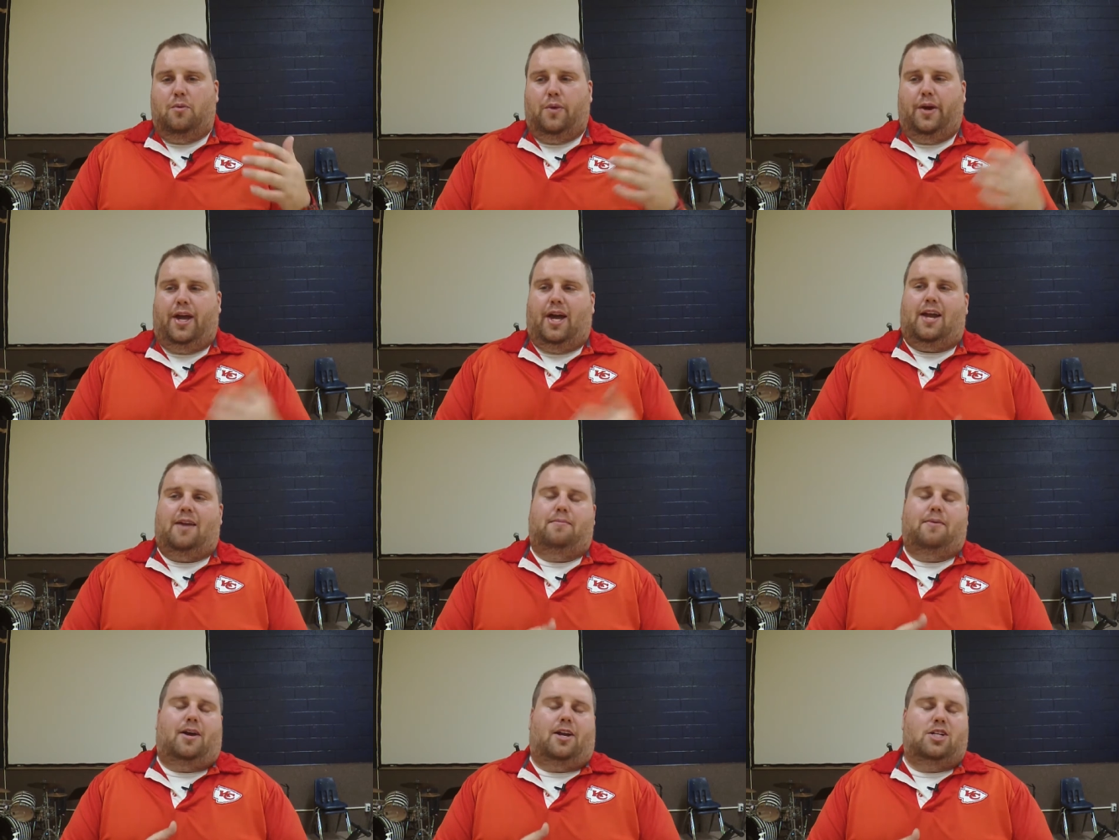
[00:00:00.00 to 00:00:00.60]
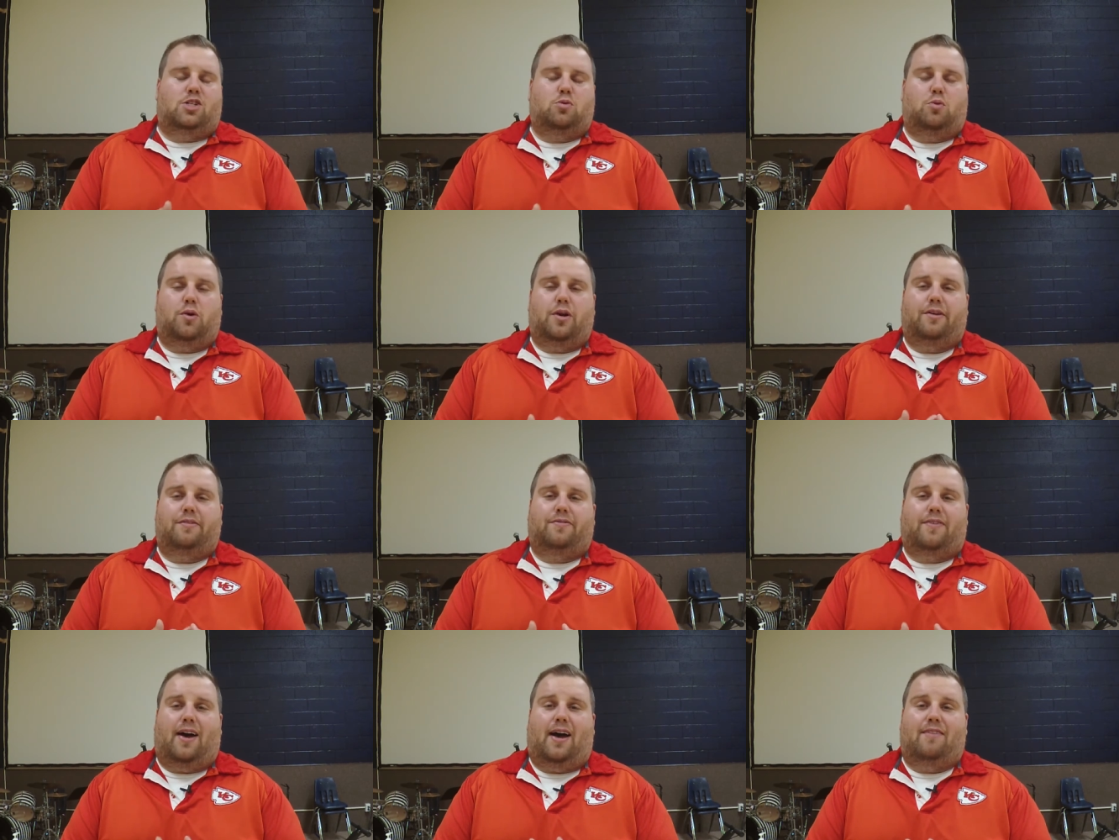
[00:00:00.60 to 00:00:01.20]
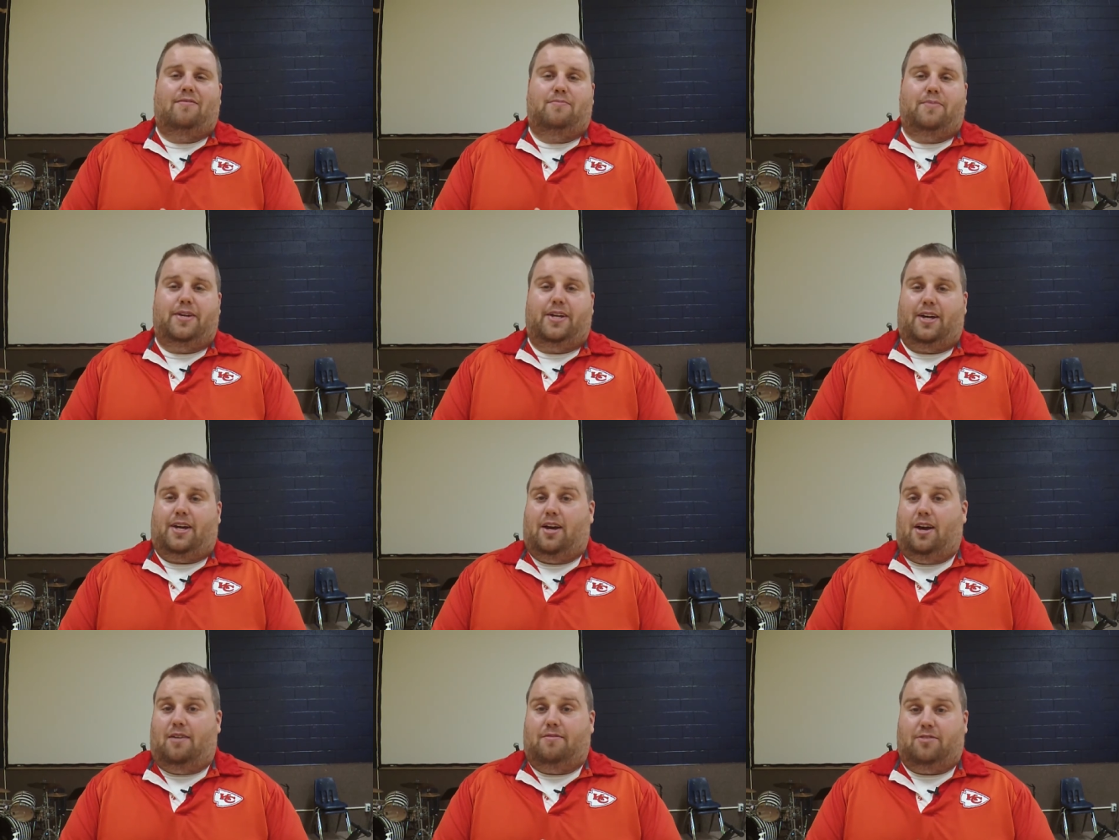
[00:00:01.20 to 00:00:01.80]
We had about a
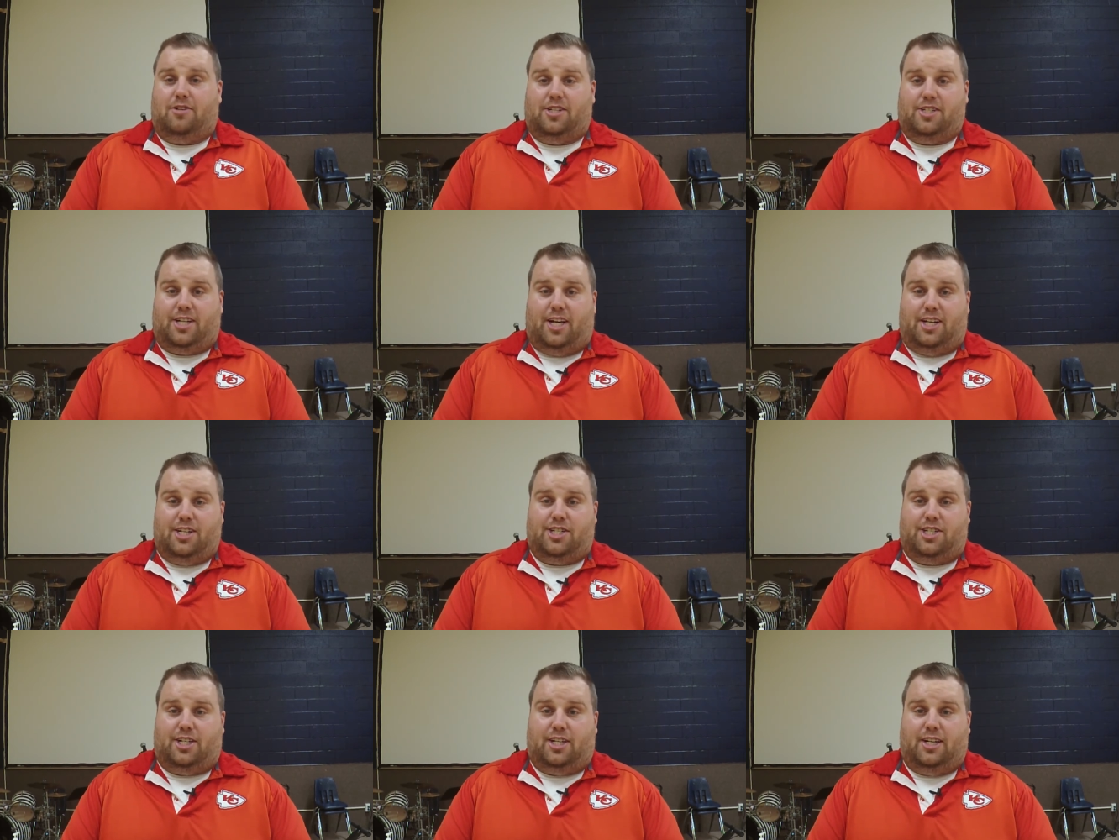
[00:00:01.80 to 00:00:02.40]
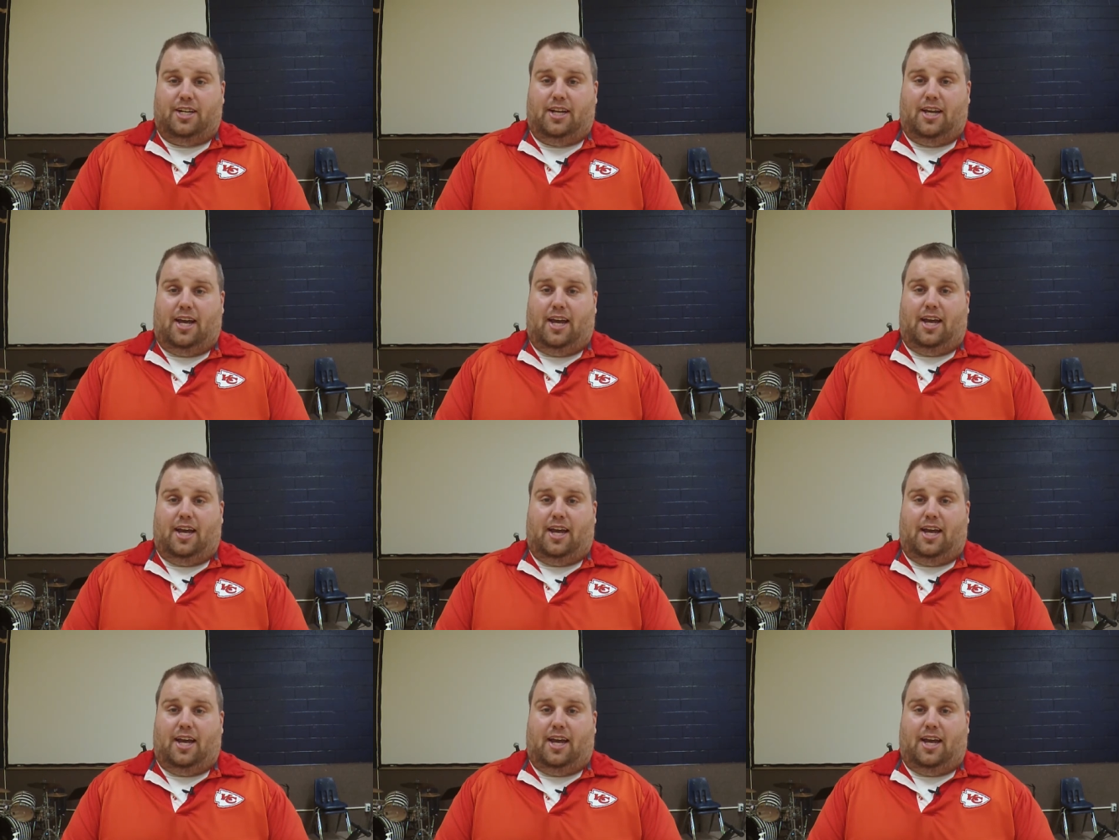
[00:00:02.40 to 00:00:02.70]
25-minute conversation,